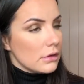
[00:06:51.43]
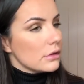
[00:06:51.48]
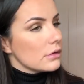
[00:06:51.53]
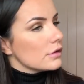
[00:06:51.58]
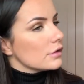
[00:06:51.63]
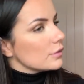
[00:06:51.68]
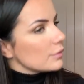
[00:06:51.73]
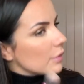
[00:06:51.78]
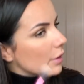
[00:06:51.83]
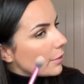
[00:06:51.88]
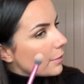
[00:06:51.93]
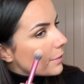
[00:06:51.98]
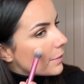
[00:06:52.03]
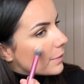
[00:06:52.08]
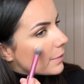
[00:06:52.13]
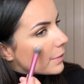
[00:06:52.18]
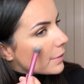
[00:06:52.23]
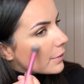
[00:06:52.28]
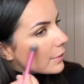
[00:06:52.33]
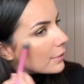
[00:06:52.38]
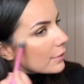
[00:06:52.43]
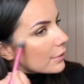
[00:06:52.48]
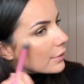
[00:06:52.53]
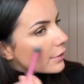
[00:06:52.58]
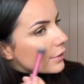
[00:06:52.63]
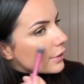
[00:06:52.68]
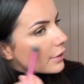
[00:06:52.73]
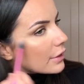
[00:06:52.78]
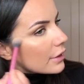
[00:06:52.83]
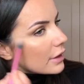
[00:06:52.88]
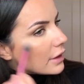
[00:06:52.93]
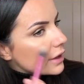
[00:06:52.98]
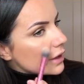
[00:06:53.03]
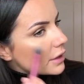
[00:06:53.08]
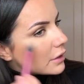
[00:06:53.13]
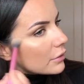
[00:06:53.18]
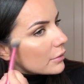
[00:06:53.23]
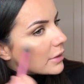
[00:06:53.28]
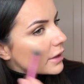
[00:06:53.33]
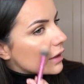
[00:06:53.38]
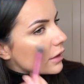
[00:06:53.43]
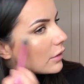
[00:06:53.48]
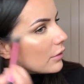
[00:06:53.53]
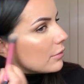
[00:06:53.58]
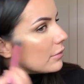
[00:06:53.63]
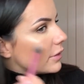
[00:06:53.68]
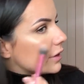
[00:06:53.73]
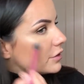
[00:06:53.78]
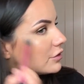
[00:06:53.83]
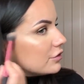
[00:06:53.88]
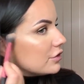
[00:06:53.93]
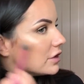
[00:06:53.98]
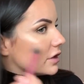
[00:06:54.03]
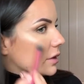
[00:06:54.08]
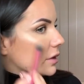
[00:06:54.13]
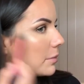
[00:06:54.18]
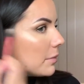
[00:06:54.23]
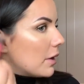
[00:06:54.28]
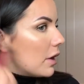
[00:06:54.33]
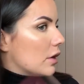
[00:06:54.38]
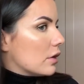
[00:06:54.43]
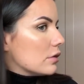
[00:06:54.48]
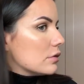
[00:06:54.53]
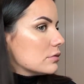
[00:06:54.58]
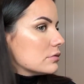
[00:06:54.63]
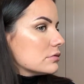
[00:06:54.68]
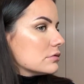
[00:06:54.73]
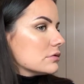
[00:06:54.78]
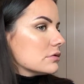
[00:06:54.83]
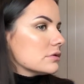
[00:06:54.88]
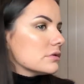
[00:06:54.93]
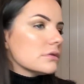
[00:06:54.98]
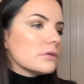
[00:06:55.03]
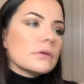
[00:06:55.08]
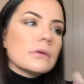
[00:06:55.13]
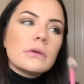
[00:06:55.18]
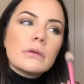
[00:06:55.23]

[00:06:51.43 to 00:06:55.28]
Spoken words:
Just pop a little bit on my cheekbones.